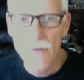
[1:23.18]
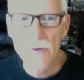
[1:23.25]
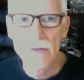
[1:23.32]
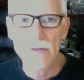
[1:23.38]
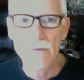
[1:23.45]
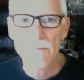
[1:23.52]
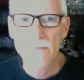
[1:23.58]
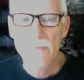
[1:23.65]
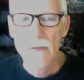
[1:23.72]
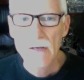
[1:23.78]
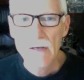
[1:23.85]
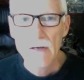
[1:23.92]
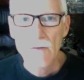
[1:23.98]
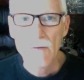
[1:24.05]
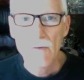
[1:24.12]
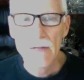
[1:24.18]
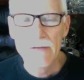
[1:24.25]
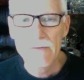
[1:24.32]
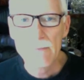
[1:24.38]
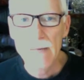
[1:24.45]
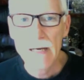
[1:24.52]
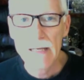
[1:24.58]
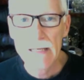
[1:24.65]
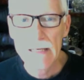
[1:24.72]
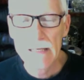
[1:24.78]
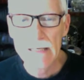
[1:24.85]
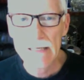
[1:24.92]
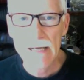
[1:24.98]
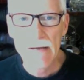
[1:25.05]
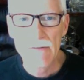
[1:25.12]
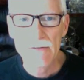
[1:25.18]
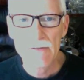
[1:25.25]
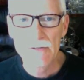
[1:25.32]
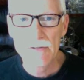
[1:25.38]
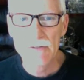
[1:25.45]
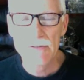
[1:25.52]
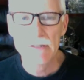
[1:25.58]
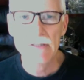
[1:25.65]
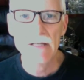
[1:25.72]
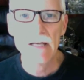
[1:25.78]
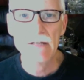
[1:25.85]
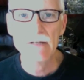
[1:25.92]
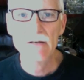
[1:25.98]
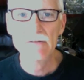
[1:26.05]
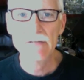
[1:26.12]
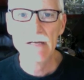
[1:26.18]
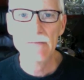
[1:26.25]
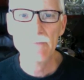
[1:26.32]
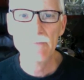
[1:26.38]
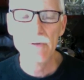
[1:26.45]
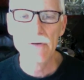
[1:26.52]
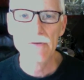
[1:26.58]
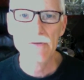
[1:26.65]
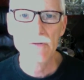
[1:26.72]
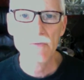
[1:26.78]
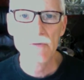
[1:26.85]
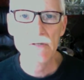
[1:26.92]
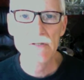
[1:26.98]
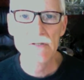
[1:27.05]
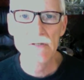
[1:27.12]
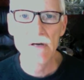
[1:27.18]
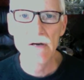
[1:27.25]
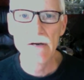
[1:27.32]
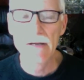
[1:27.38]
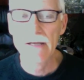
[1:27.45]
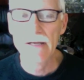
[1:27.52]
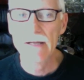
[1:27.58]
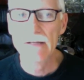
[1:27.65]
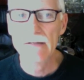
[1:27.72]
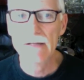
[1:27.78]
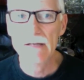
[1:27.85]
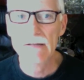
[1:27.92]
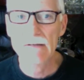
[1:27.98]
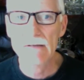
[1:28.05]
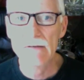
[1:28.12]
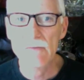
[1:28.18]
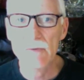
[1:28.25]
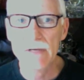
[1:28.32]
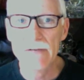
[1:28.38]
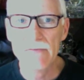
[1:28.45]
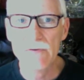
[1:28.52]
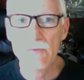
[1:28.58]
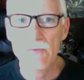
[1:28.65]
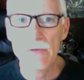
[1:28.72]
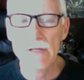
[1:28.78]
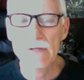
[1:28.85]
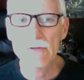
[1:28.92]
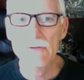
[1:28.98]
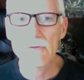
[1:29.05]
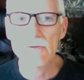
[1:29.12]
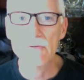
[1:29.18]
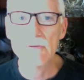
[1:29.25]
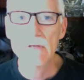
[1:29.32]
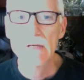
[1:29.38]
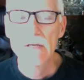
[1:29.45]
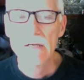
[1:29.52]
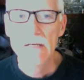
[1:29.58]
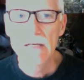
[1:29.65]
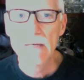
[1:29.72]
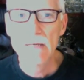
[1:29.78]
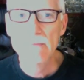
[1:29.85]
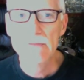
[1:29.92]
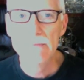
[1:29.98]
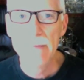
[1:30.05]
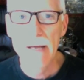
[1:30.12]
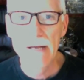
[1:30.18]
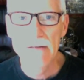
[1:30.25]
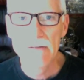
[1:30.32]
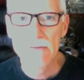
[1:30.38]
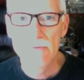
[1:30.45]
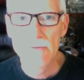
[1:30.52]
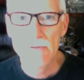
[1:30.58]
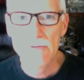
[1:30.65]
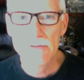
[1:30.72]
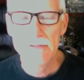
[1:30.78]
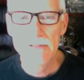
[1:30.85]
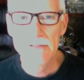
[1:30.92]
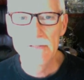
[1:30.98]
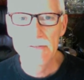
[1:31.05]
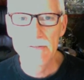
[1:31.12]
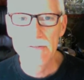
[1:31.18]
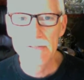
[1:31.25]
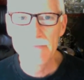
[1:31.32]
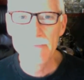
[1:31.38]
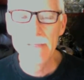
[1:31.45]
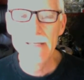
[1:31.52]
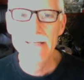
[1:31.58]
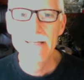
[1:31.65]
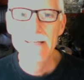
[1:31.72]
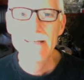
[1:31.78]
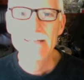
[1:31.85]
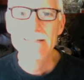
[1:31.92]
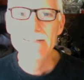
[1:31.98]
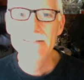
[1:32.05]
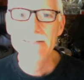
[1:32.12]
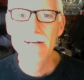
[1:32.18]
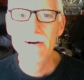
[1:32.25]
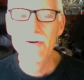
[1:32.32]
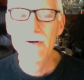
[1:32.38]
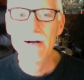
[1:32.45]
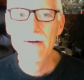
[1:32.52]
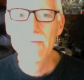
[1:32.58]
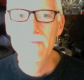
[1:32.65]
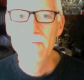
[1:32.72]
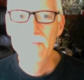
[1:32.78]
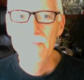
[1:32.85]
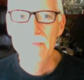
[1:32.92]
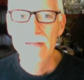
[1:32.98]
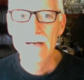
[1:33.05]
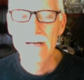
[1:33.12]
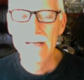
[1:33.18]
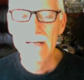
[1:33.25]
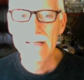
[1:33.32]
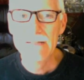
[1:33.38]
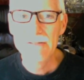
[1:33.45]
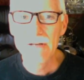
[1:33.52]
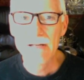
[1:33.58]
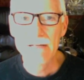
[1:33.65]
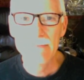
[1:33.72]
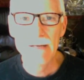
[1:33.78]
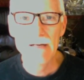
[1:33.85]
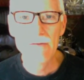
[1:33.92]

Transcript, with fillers: you. Well, everybody in and out of the church today knows how important your words are, and that whatever we do, comes back to roost, so to speak. So um, uh, he's talking about our